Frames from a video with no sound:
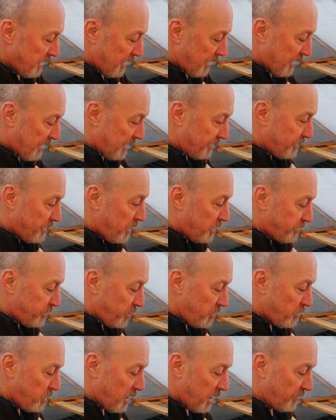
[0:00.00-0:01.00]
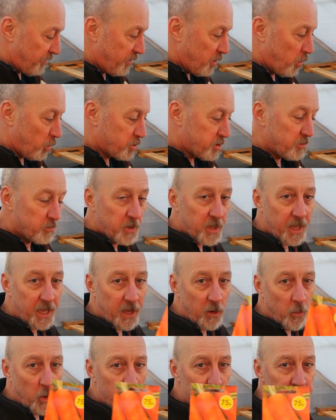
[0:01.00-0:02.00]
And I do like the Autumn
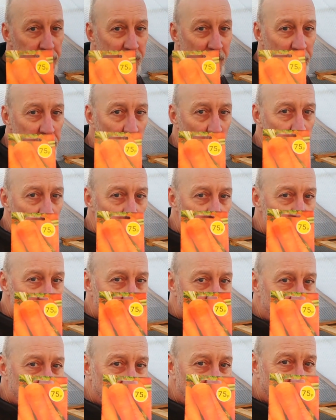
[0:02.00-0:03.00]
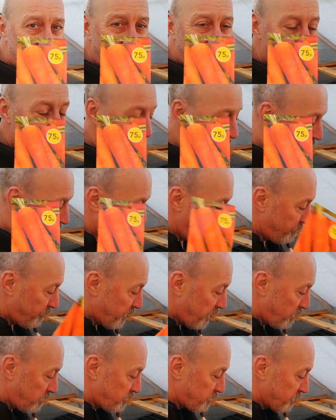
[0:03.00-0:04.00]
King ones. You get a nice chunky carrot from
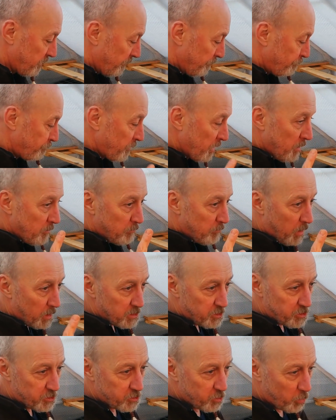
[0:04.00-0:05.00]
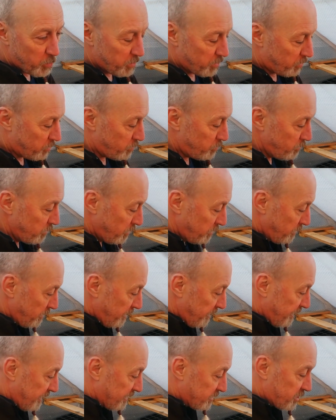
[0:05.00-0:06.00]
those. My soil
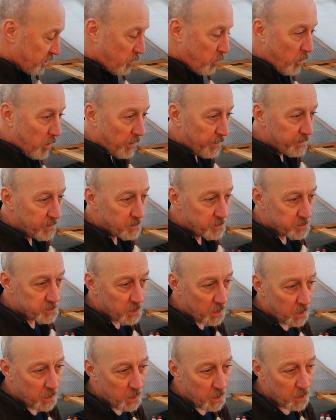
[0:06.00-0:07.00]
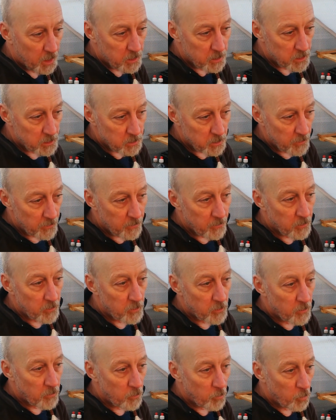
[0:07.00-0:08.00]
is quite, the
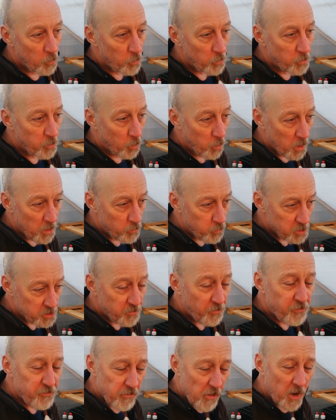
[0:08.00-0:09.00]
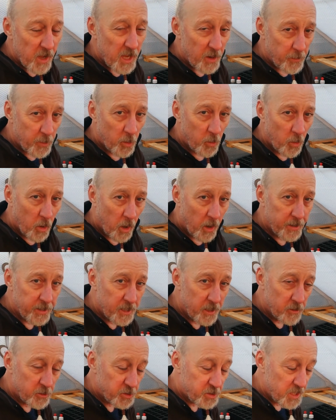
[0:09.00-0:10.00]
word was friable I
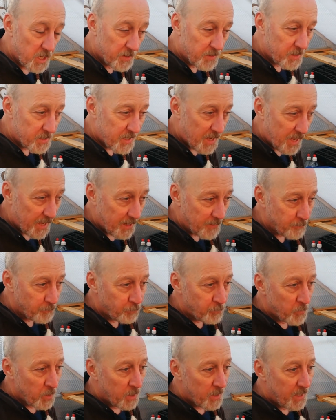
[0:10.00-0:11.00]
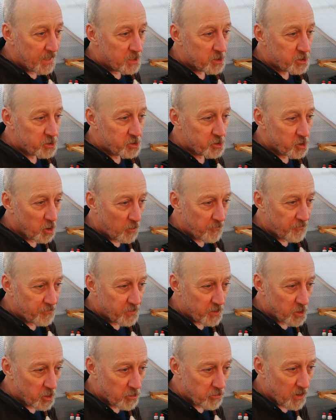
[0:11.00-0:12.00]
used the other day. It's
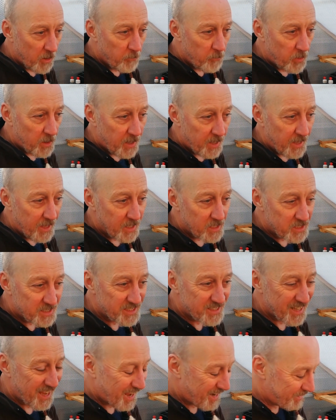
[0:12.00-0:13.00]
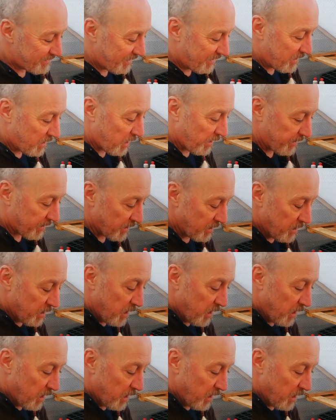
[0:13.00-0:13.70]
soft and crumbly, sandy like.